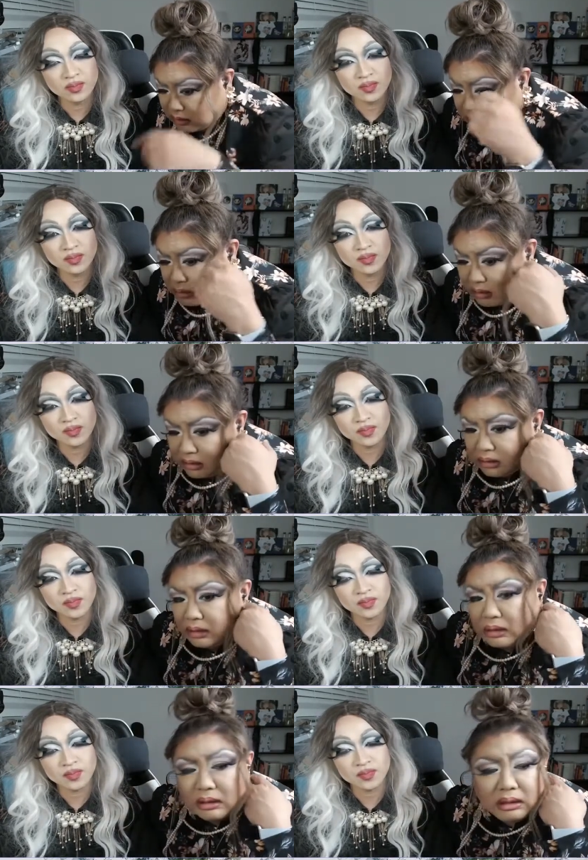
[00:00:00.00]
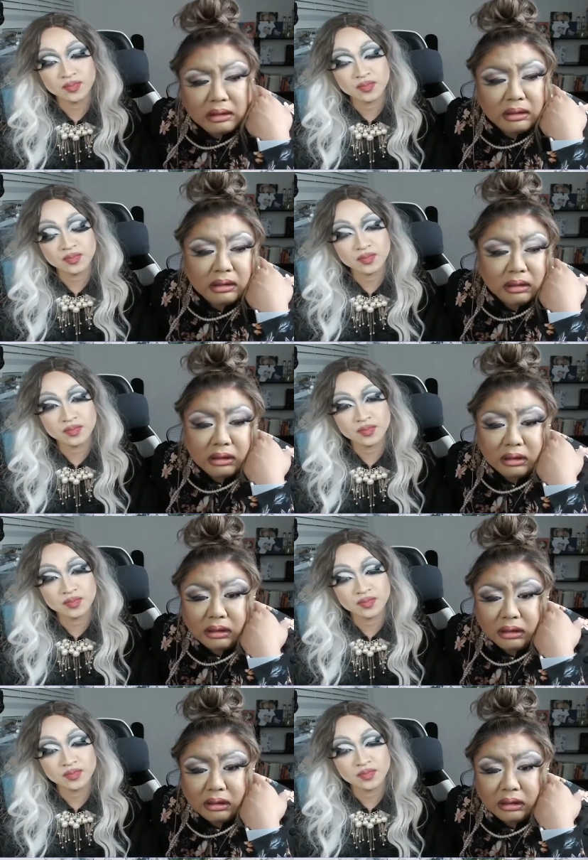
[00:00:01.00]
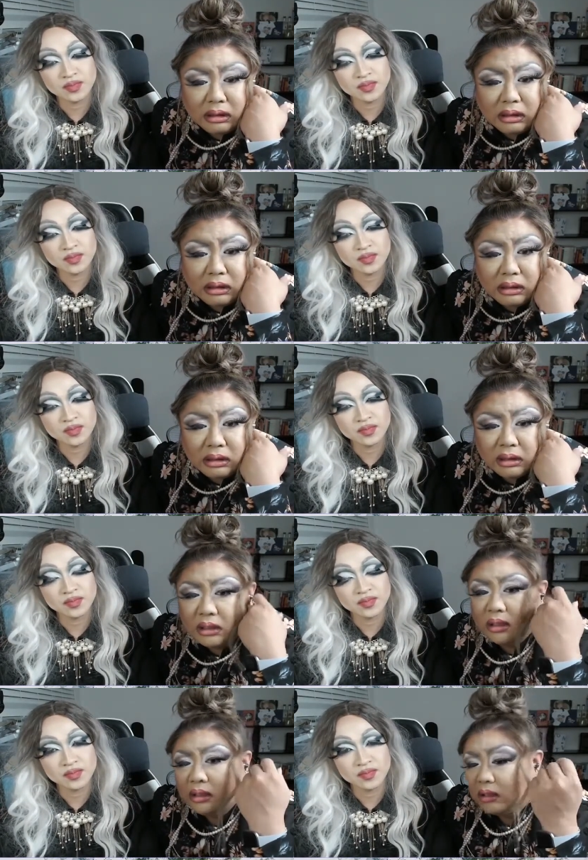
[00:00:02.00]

Nothing is said.